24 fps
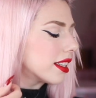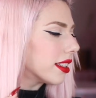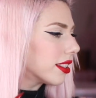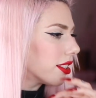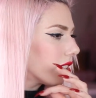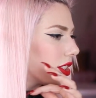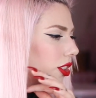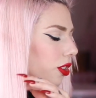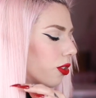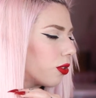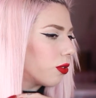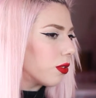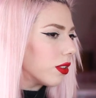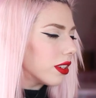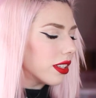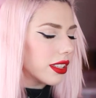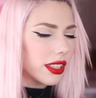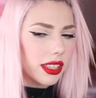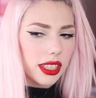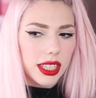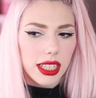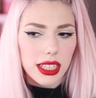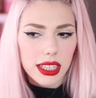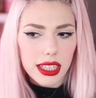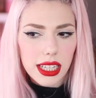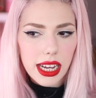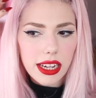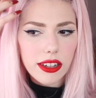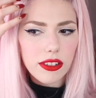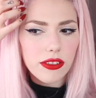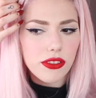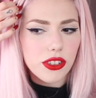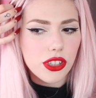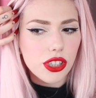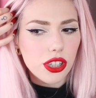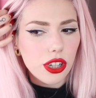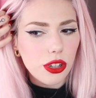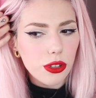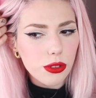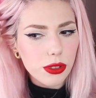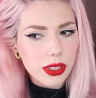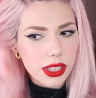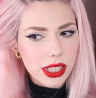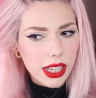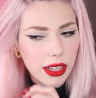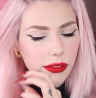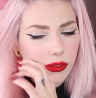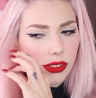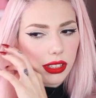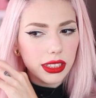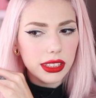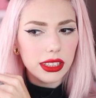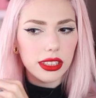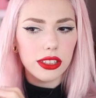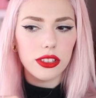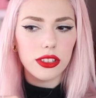so this kind of shows something